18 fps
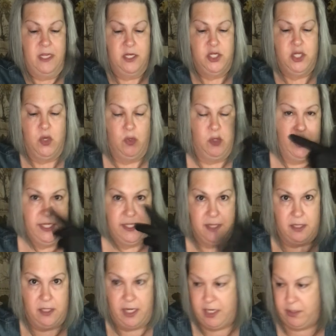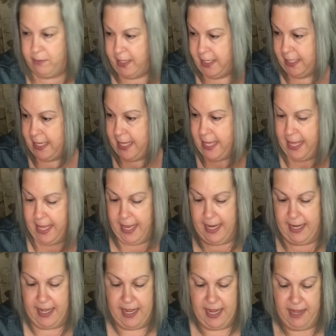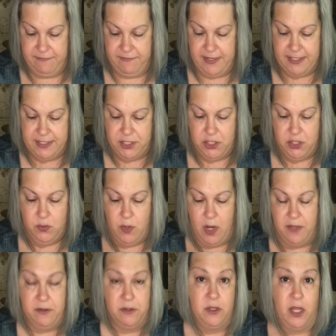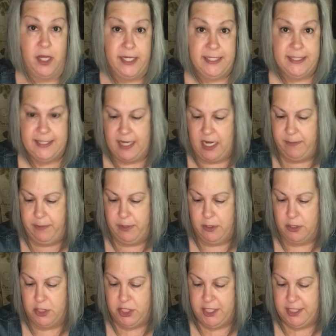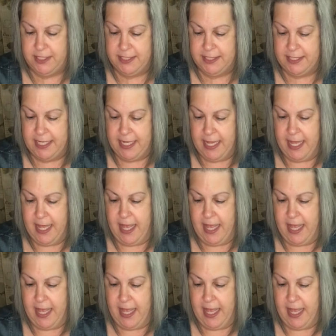don't like the light ring, and I have these two other lights that I purchased